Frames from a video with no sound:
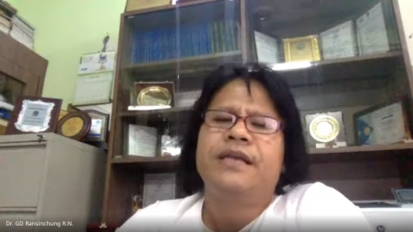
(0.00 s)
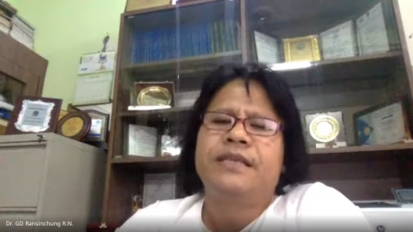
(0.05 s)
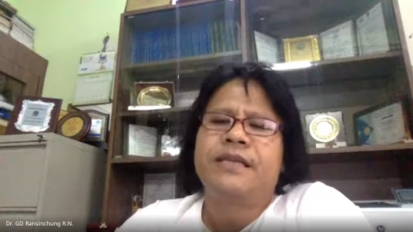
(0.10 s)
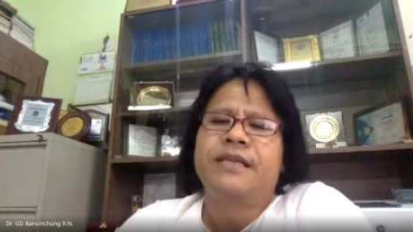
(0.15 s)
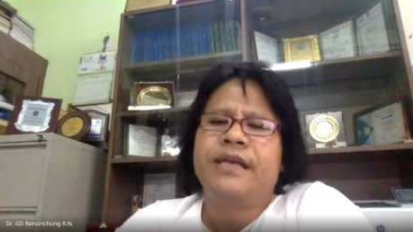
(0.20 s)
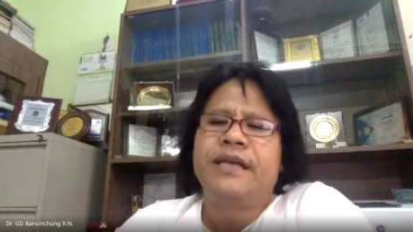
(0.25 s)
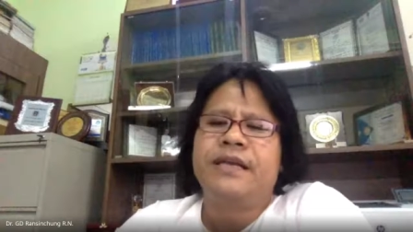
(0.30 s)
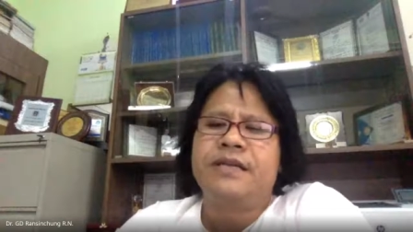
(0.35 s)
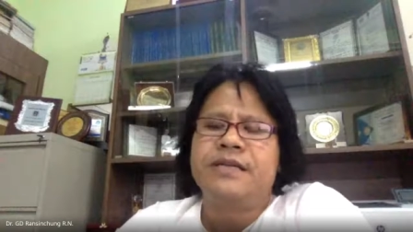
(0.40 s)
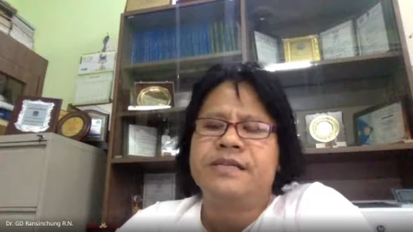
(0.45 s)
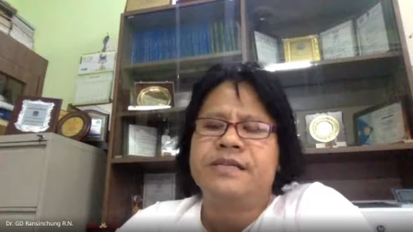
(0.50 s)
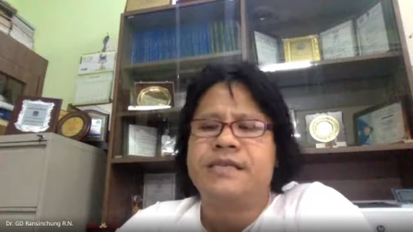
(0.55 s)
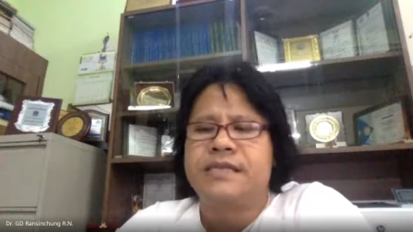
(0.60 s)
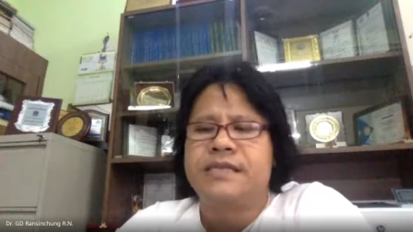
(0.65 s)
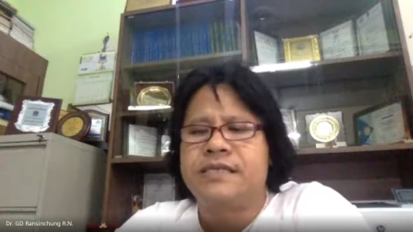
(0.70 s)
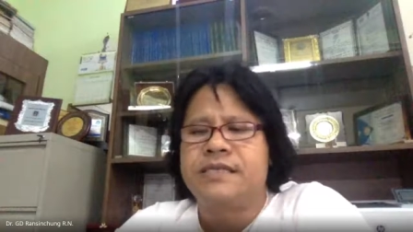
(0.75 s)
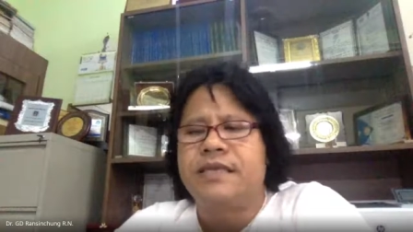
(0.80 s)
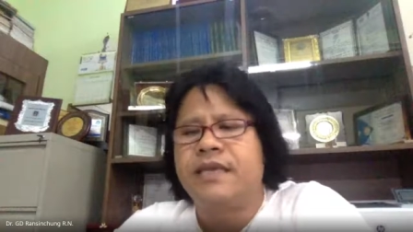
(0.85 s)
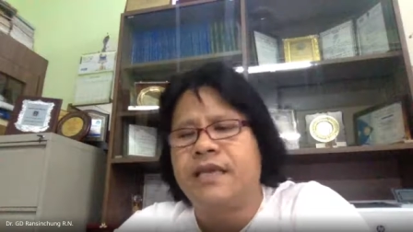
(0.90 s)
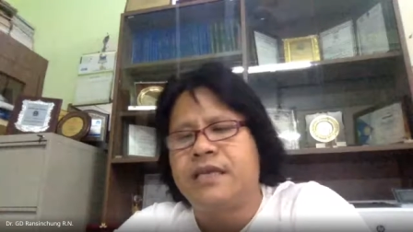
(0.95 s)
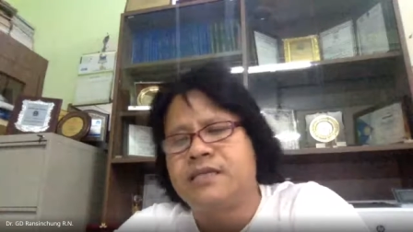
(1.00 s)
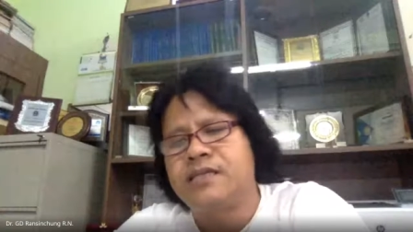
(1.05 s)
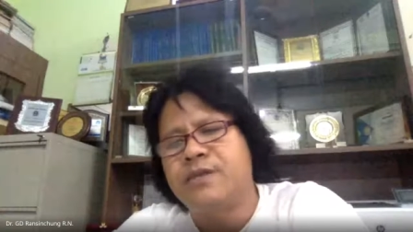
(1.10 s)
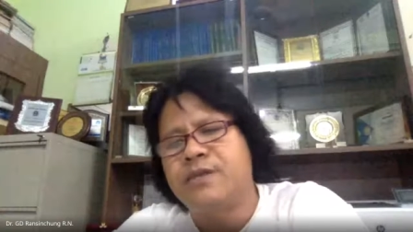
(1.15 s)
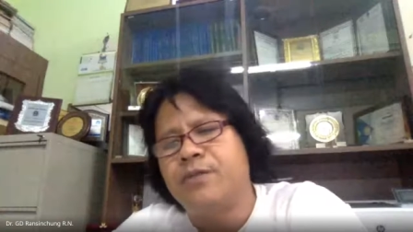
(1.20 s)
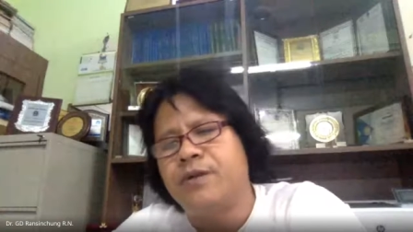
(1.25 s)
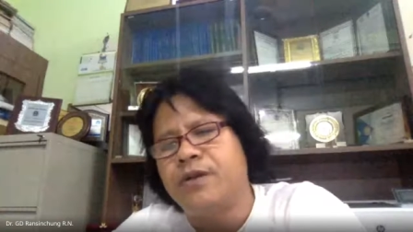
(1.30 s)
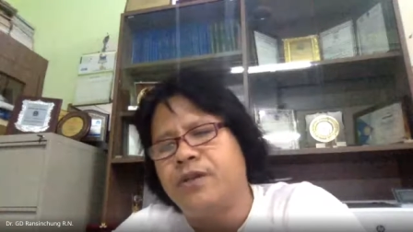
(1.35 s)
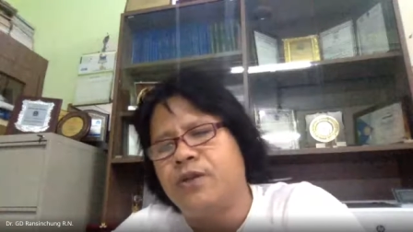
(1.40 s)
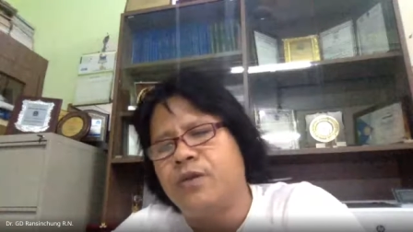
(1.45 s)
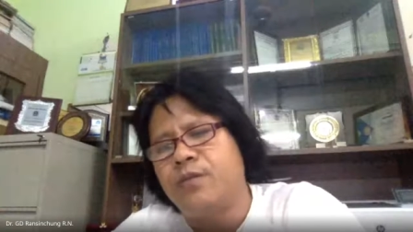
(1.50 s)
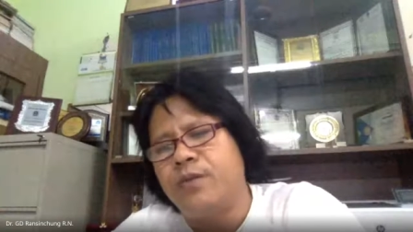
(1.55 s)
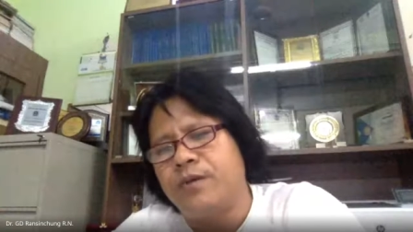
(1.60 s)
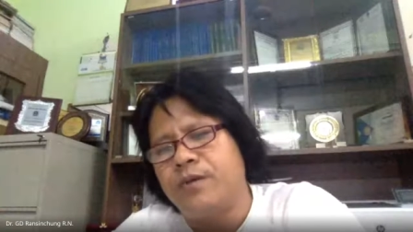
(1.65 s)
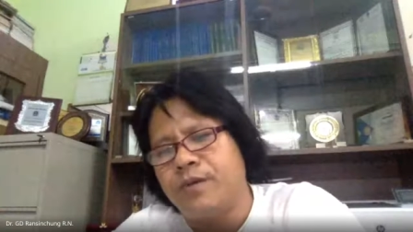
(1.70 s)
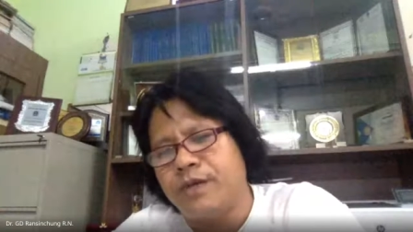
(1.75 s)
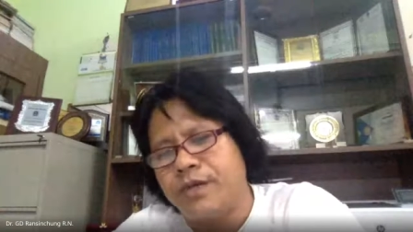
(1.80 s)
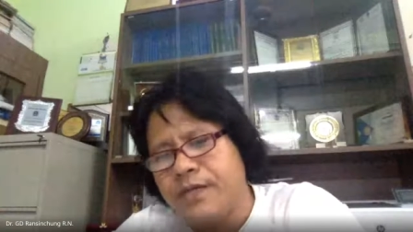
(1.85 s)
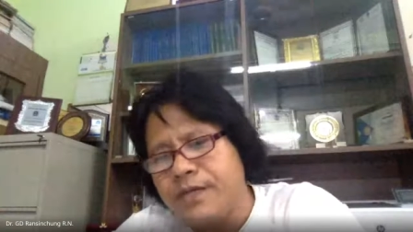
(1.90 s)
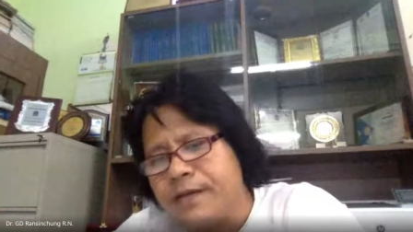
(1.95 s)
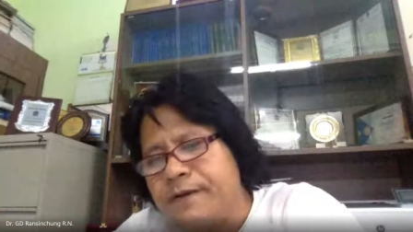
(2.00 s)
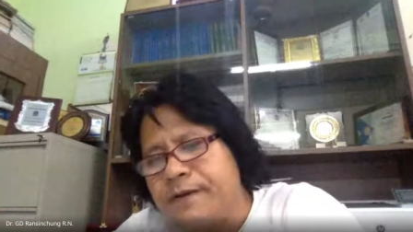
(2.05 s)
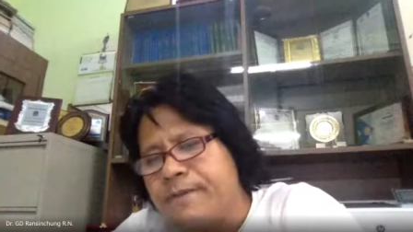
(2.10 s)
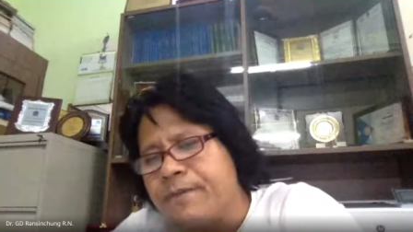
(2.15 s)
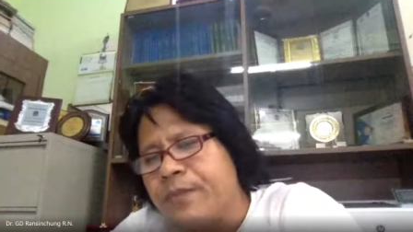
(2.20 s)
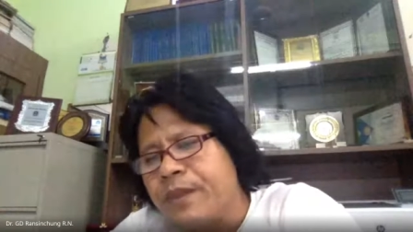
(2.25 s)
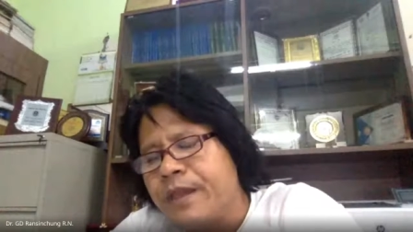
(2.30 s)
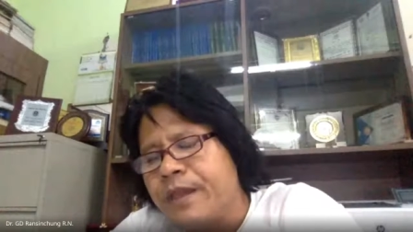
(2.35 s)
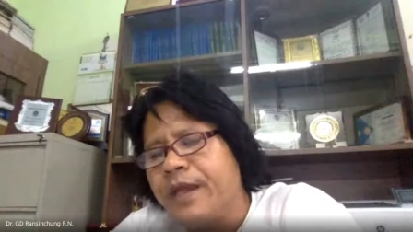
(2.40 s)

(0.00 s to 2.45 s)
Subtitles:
360 kg per cubic meter.